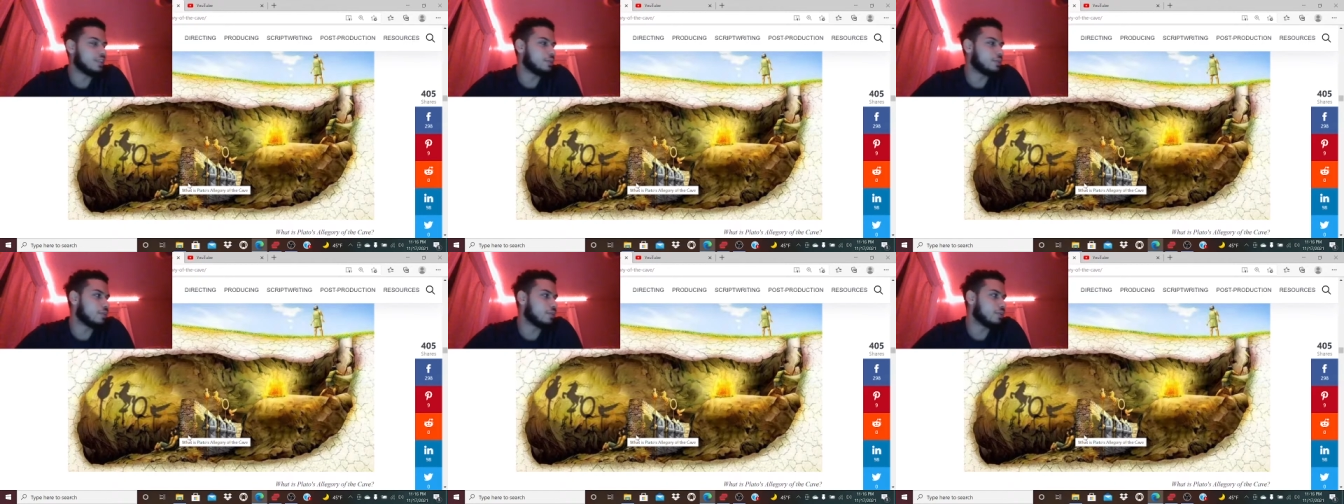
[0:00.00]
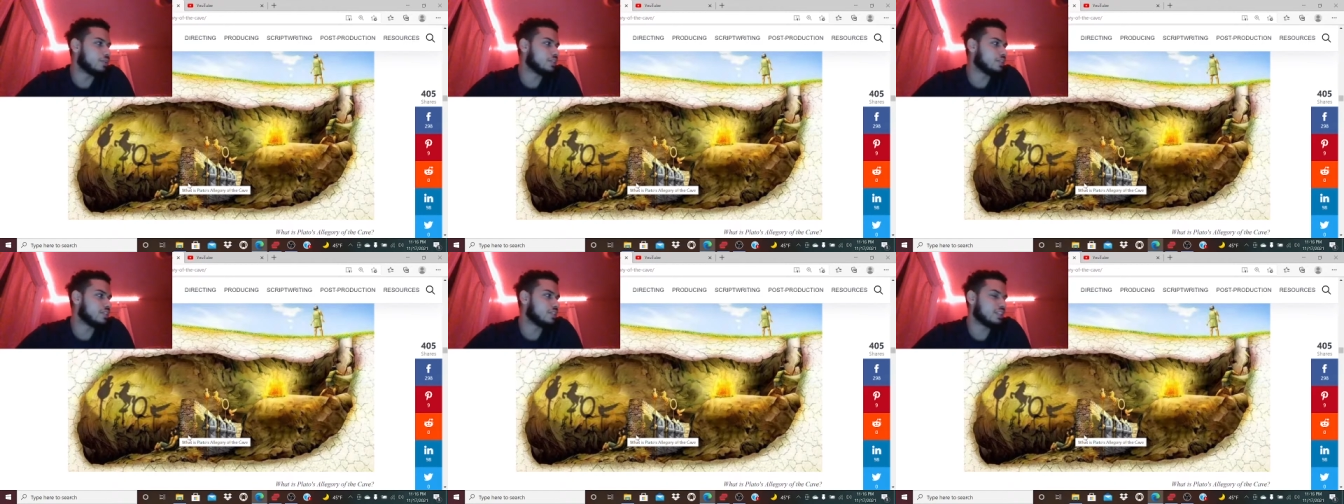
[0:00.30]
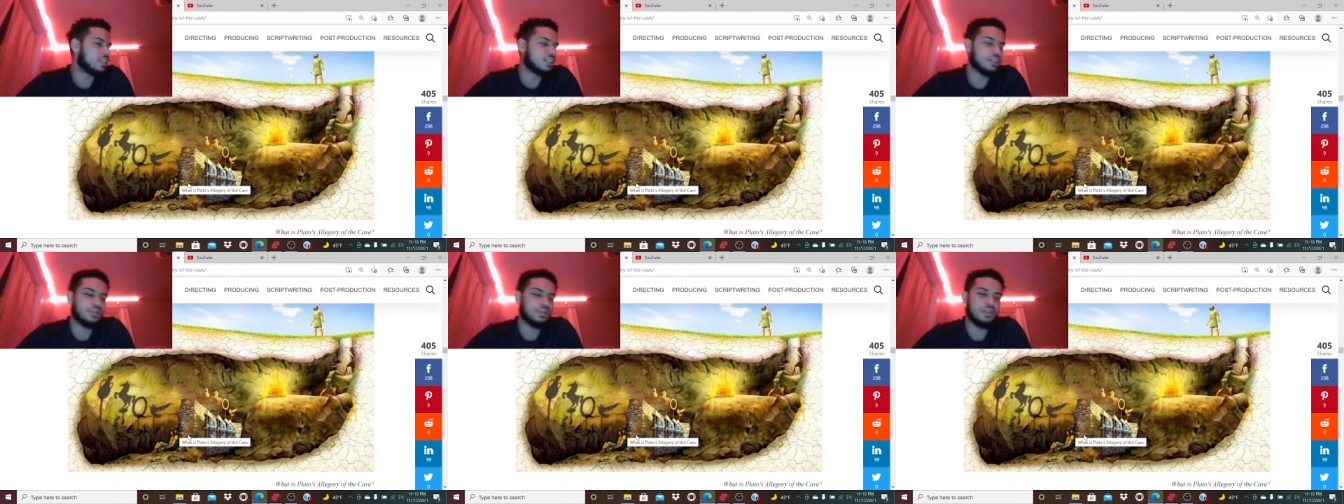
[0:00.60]
Bird is
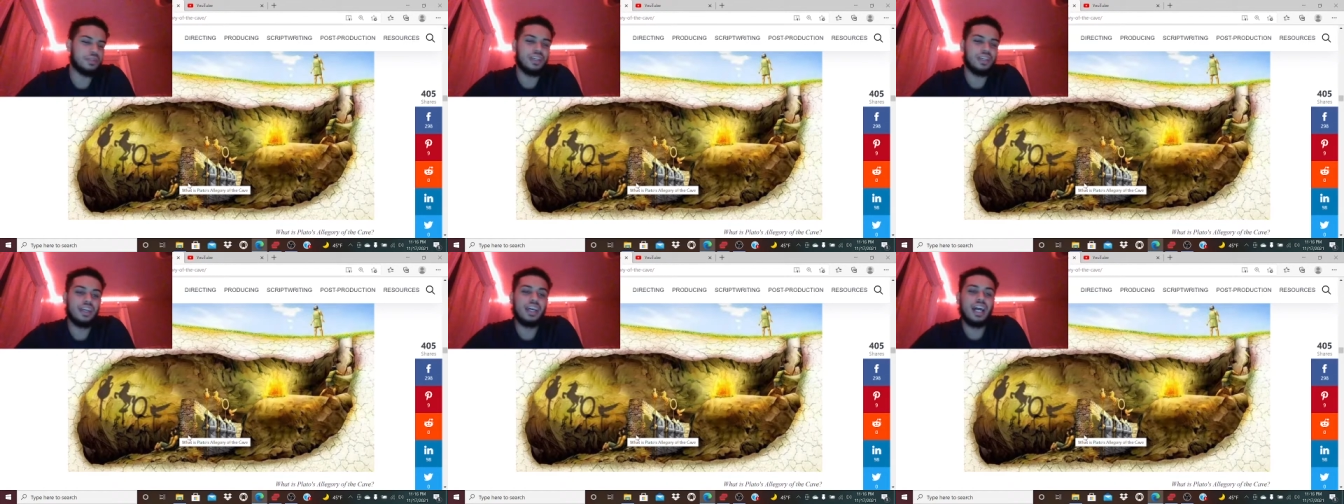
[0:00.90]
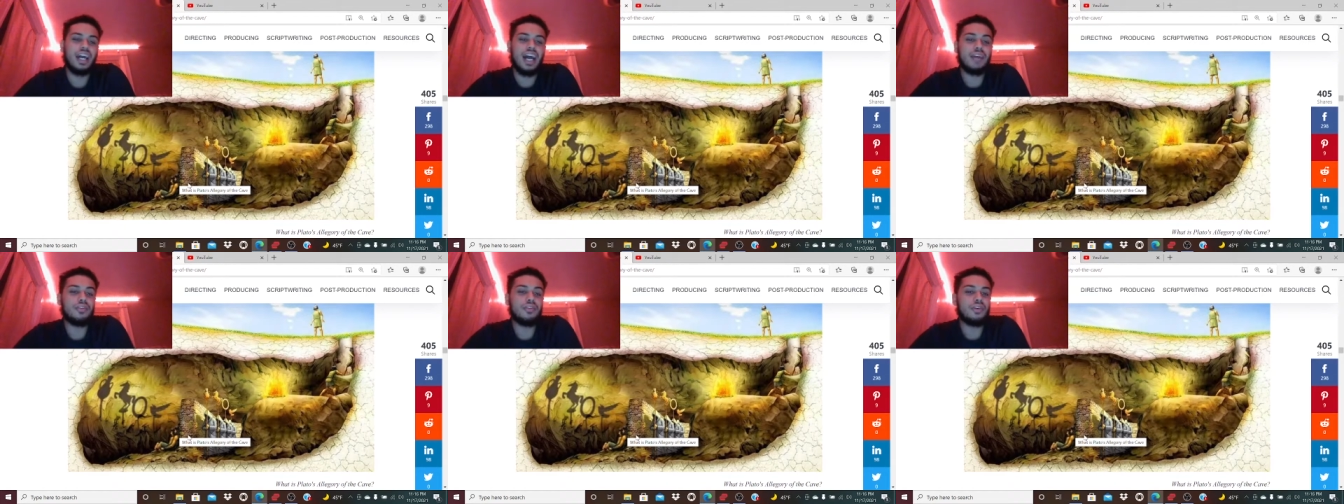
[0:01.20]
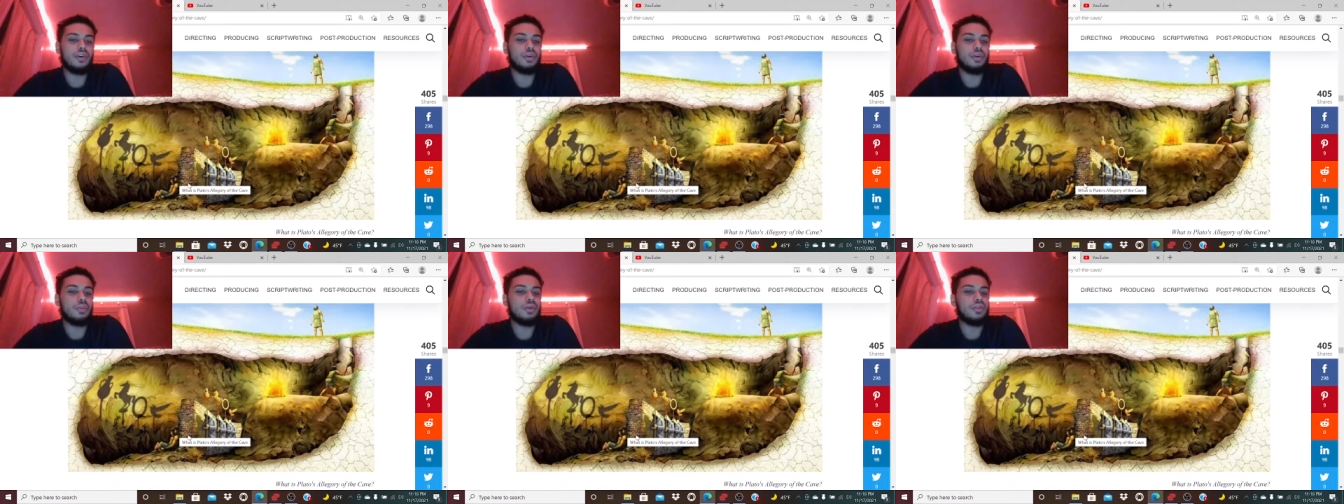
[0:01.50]
next to me. Have you
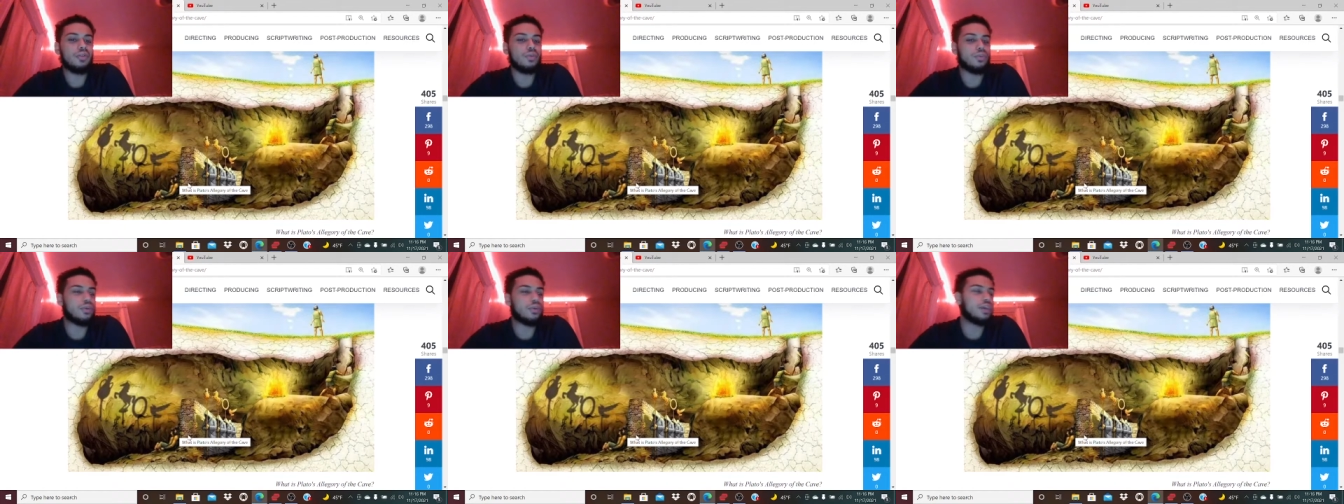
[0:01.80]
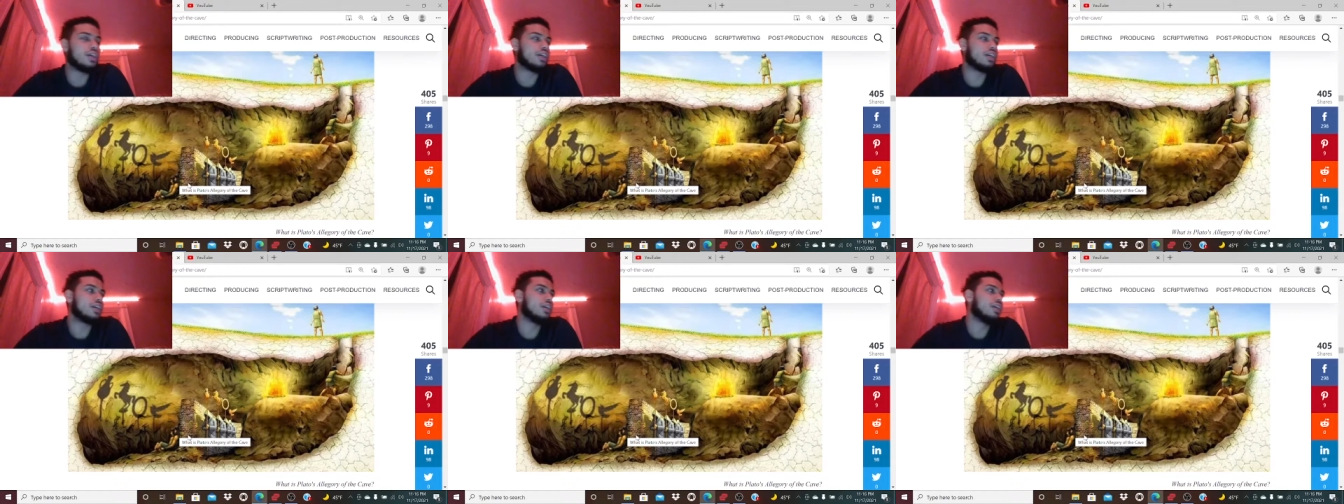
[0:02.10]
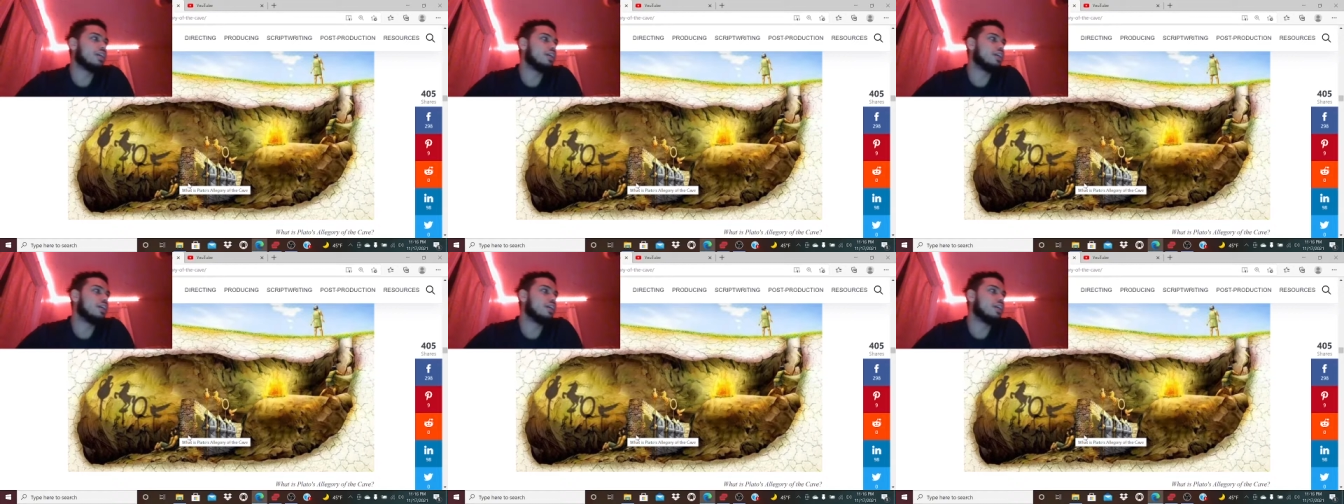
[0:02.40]
heard about the ring?